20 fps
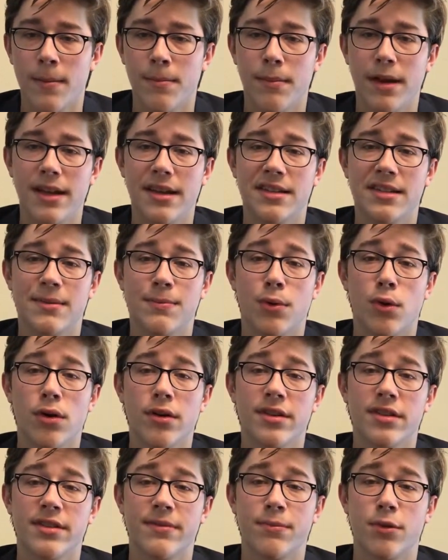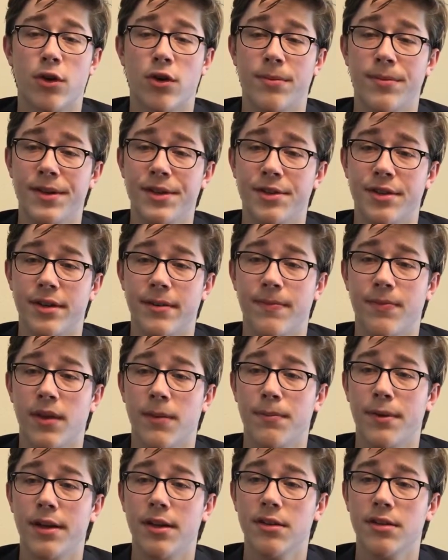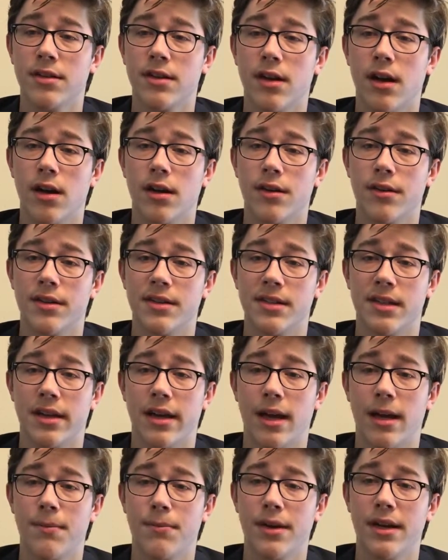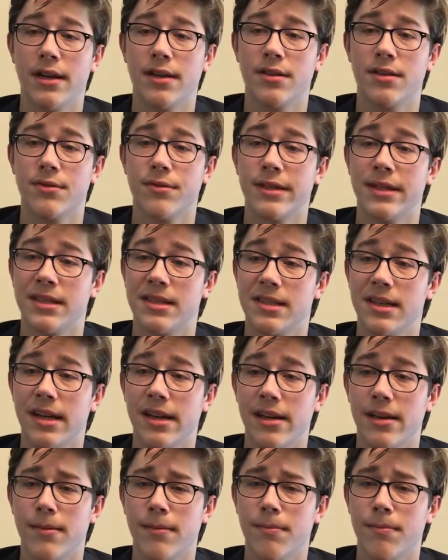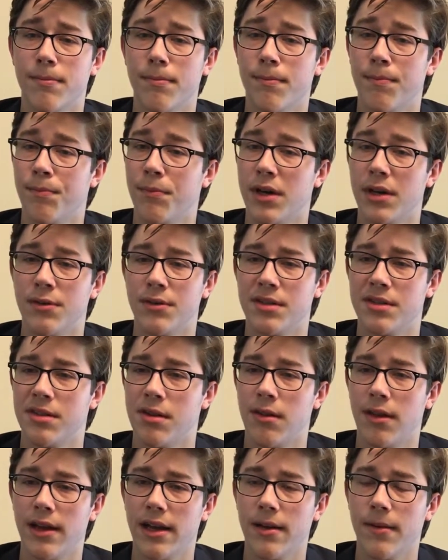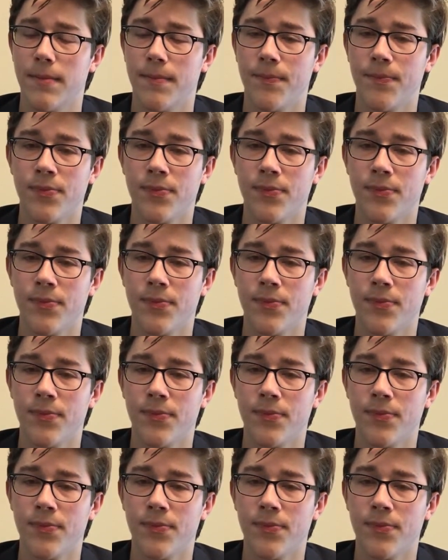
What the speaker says: Many supporters of Prohibition appealed to Congress and campaigned to reinstate it, but it was too late.